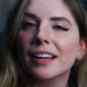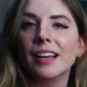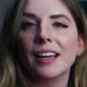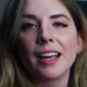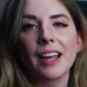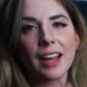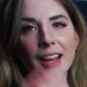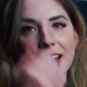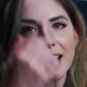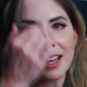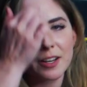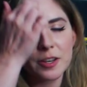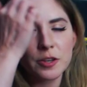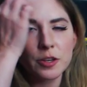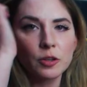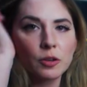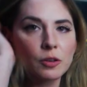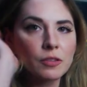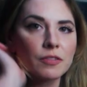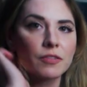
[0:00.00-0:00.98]
and
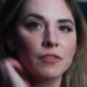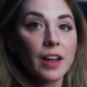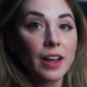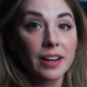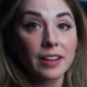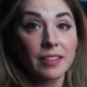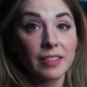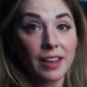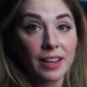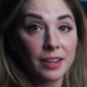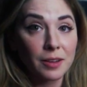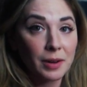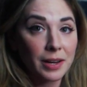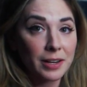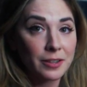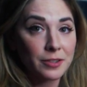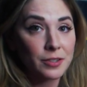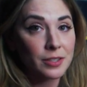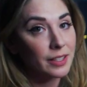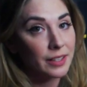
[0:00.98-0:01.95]
you'll find that you
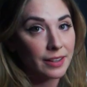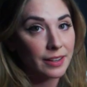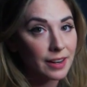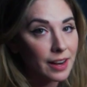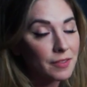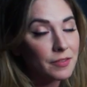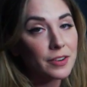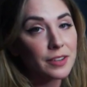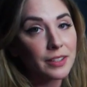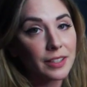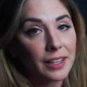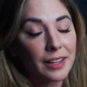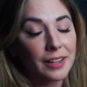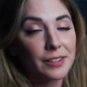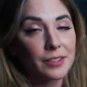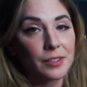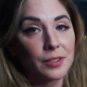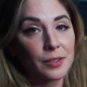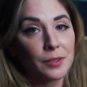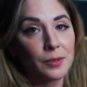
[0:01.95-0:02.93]
actually never
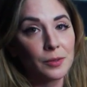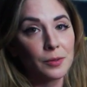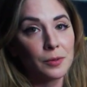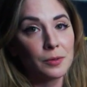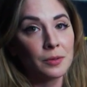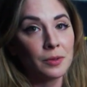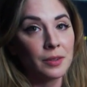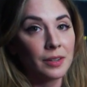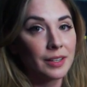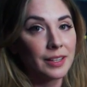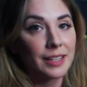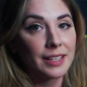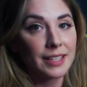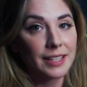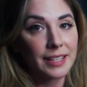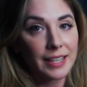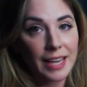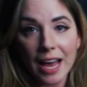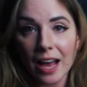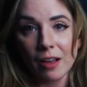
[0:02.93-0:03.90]
need to
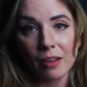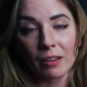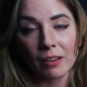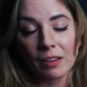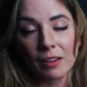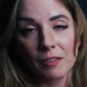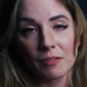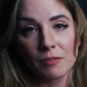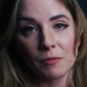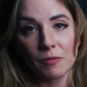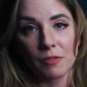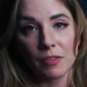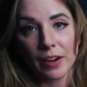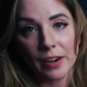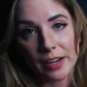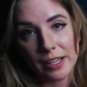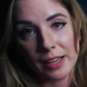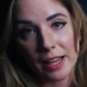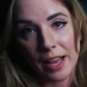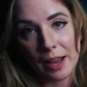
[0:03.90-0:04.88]
yell
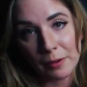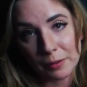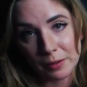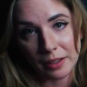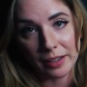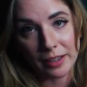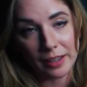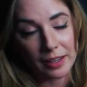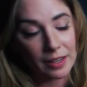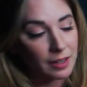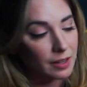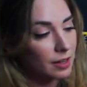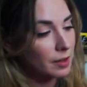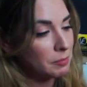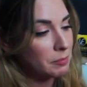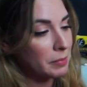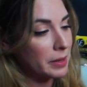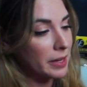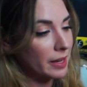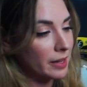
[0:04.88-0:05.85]
very loudly
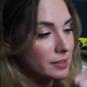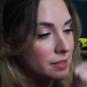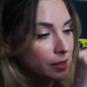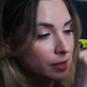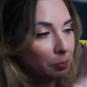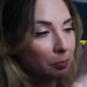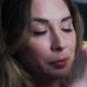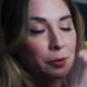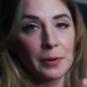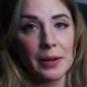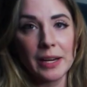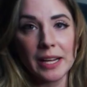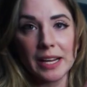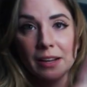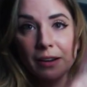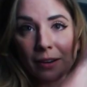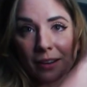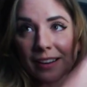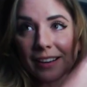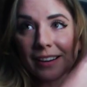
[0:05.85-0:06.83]
because they're pretty
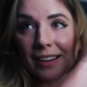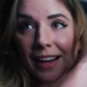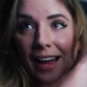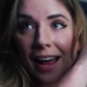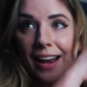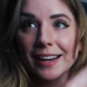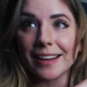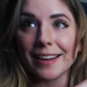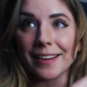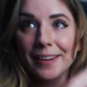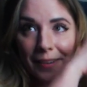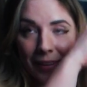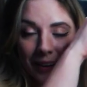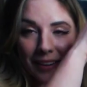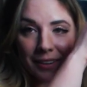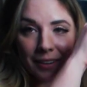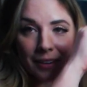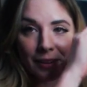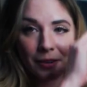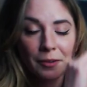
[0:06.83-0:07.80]
good at
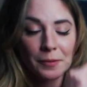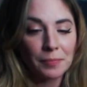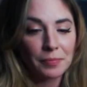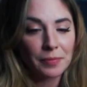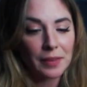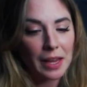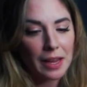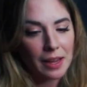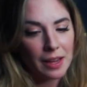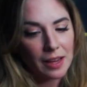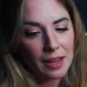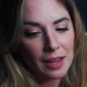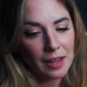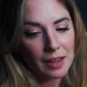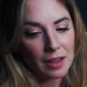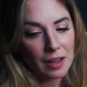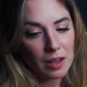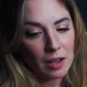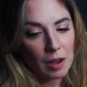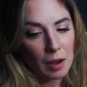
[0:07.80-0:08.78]
hearing you.
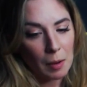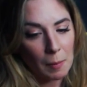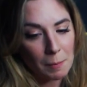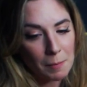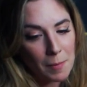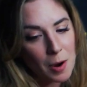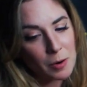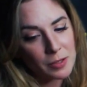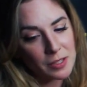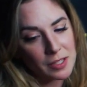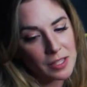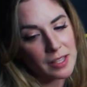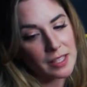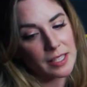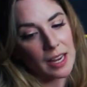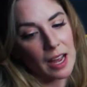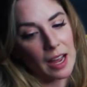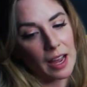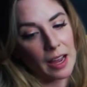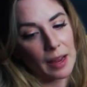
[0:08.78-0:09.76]
Most of the
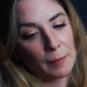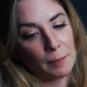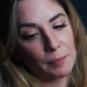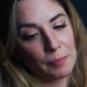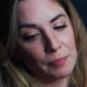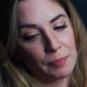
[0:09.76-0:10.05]
time,